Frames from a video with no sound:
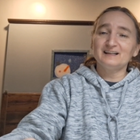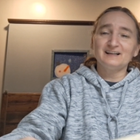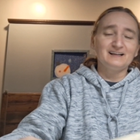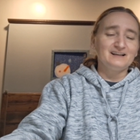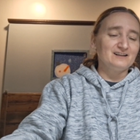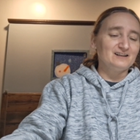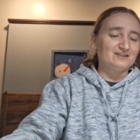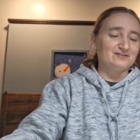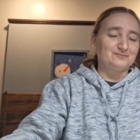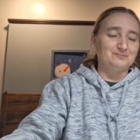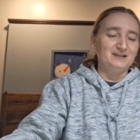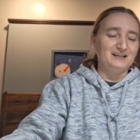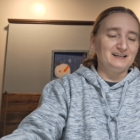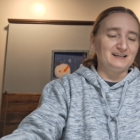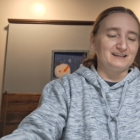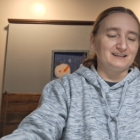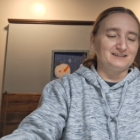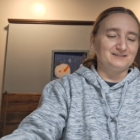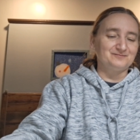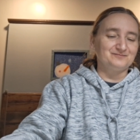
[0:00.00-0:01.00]
that off,
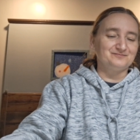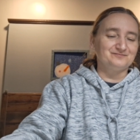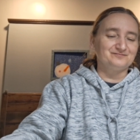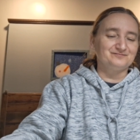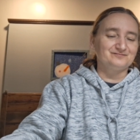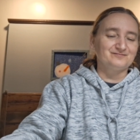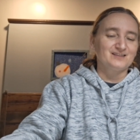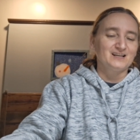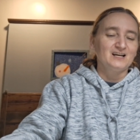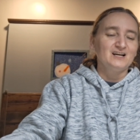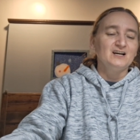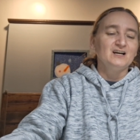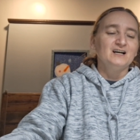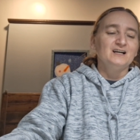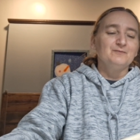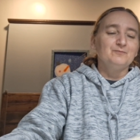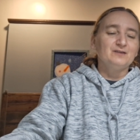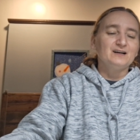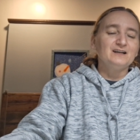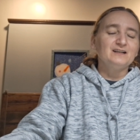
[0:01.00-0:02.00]
man.
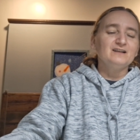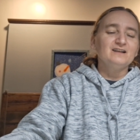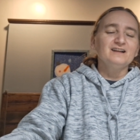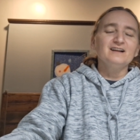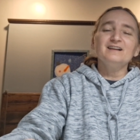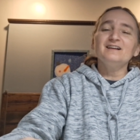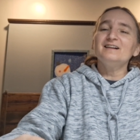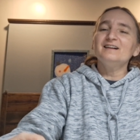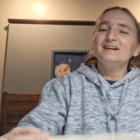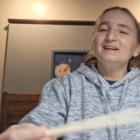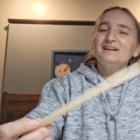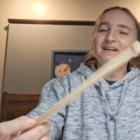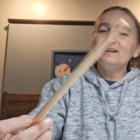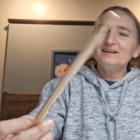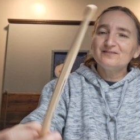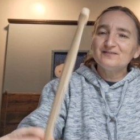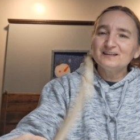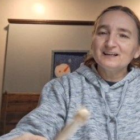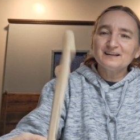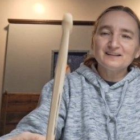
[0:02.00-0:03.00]
But
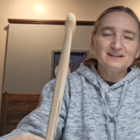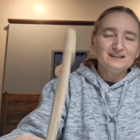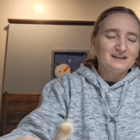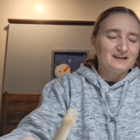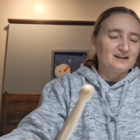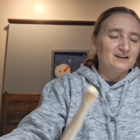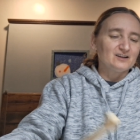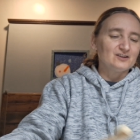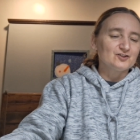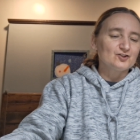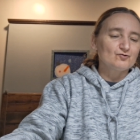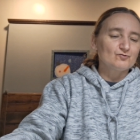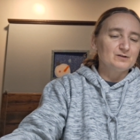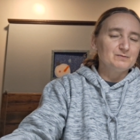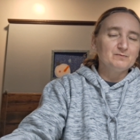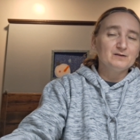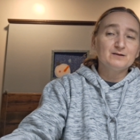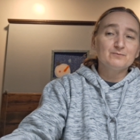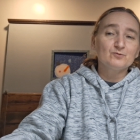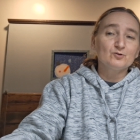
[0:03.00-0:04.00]
if nothing else,
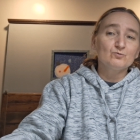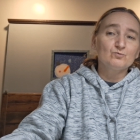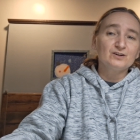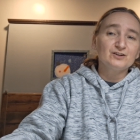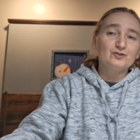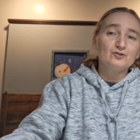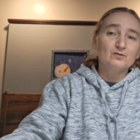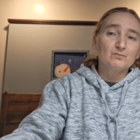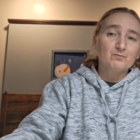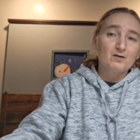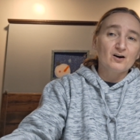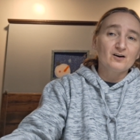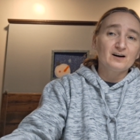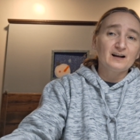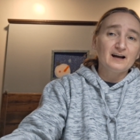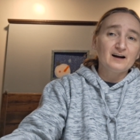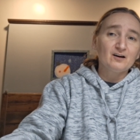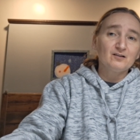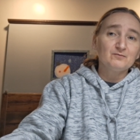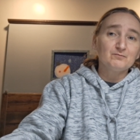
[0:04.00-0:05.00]
remember with your
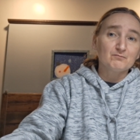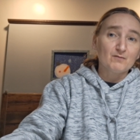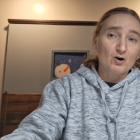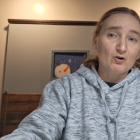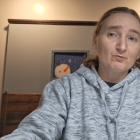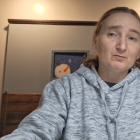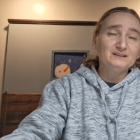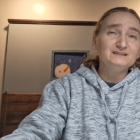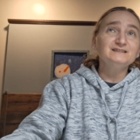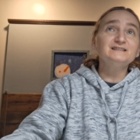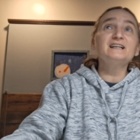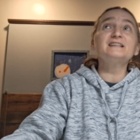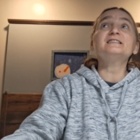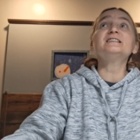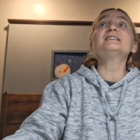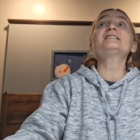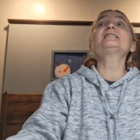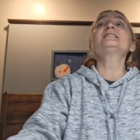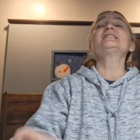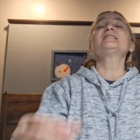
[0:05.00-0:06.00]
burnout moment that
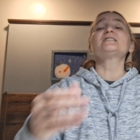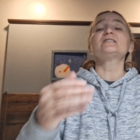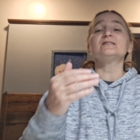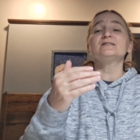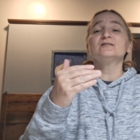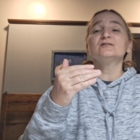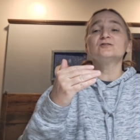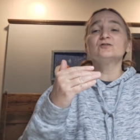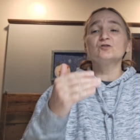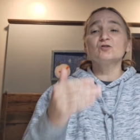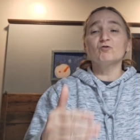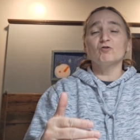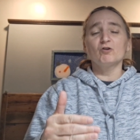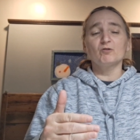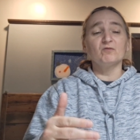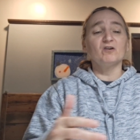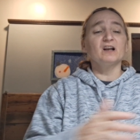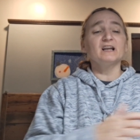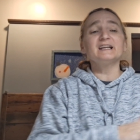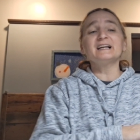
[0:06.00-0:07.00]
this is
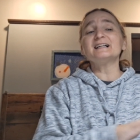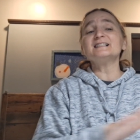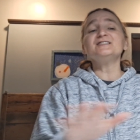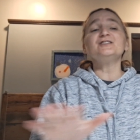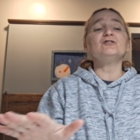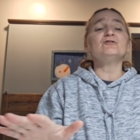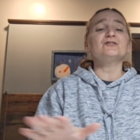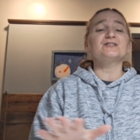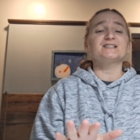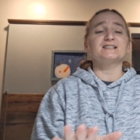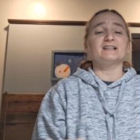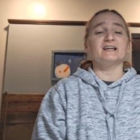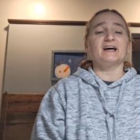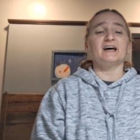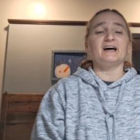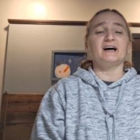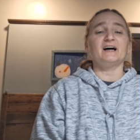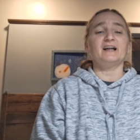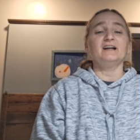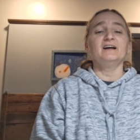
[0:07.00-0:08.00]
normal. And I use
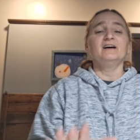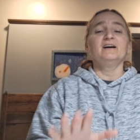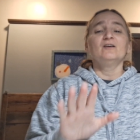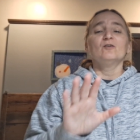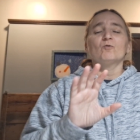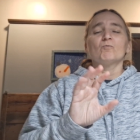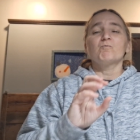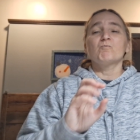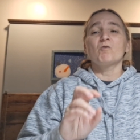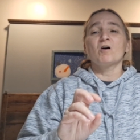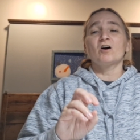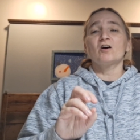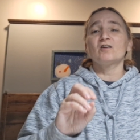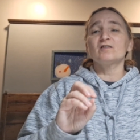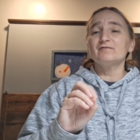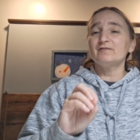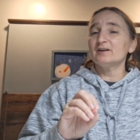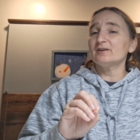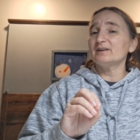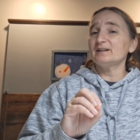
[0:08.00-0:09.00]
that
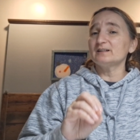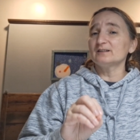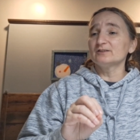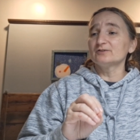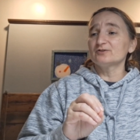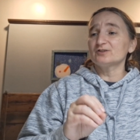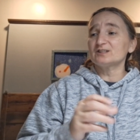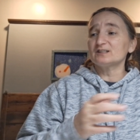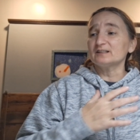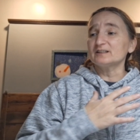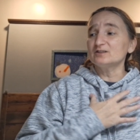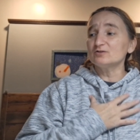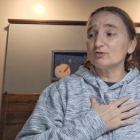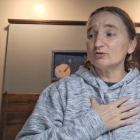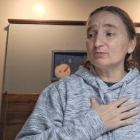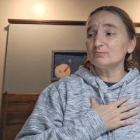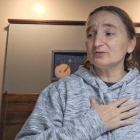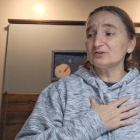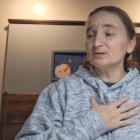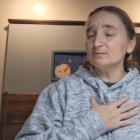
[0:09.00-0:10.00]
word very loosely.
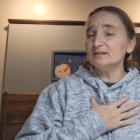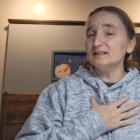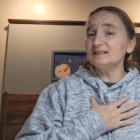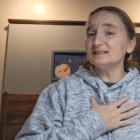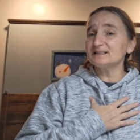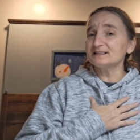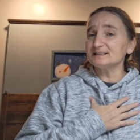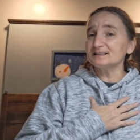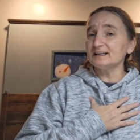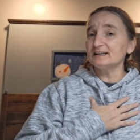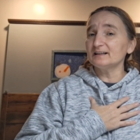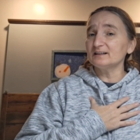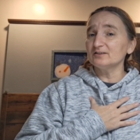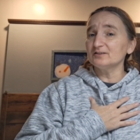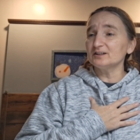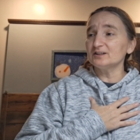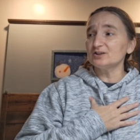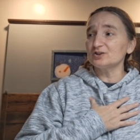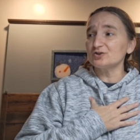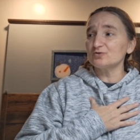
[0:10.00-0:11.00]
Normal to me is a setting on
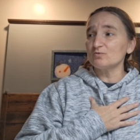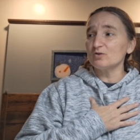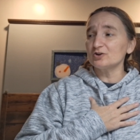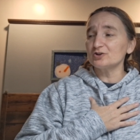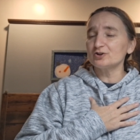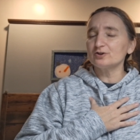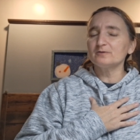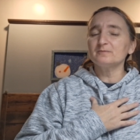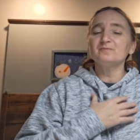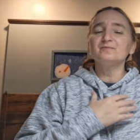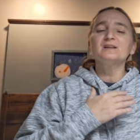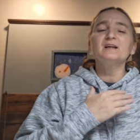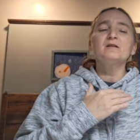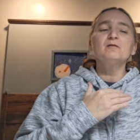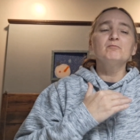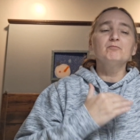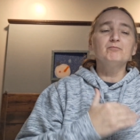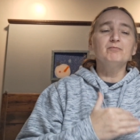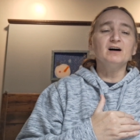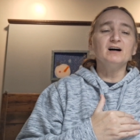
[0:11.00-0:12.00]
the dishwasher,
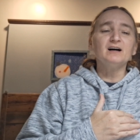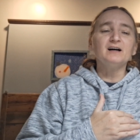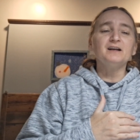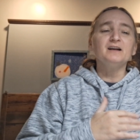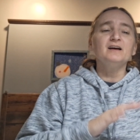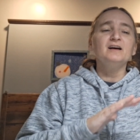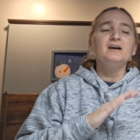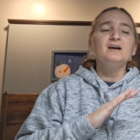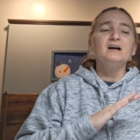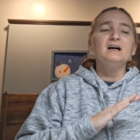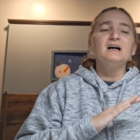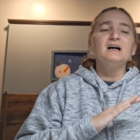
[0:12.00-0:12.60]
but